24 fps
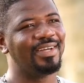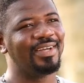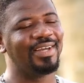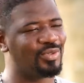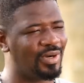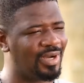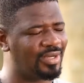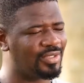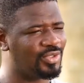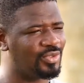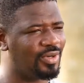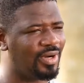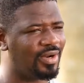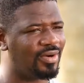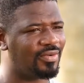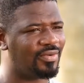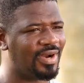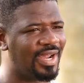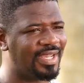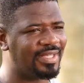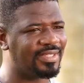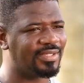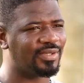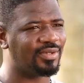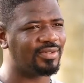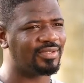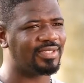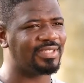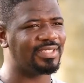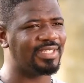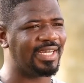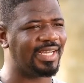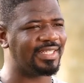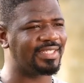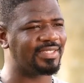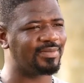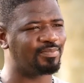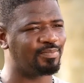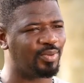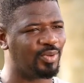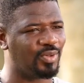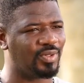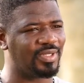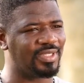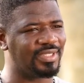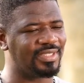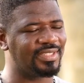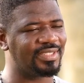you are you are right on that
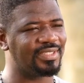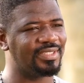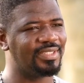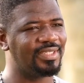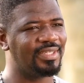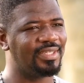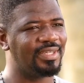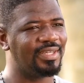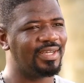point.